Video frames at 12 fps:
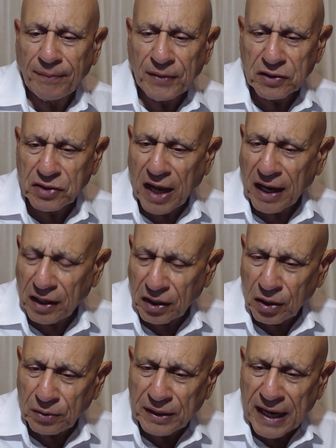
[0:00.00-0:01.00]
The stock could
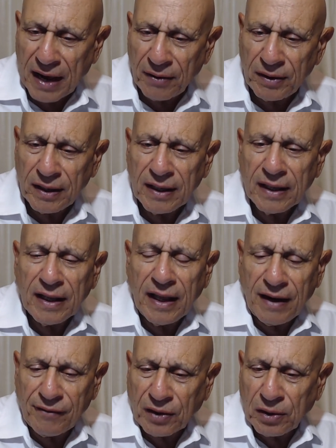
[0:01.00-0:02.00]
go down,
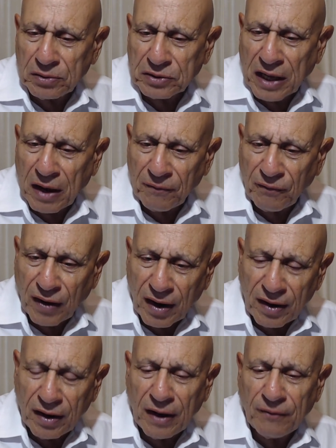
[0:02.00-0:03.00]
and if it goes down far
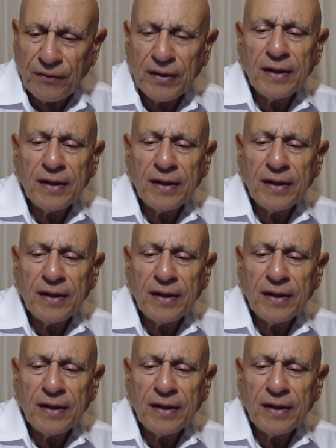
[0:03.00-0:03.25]
enough,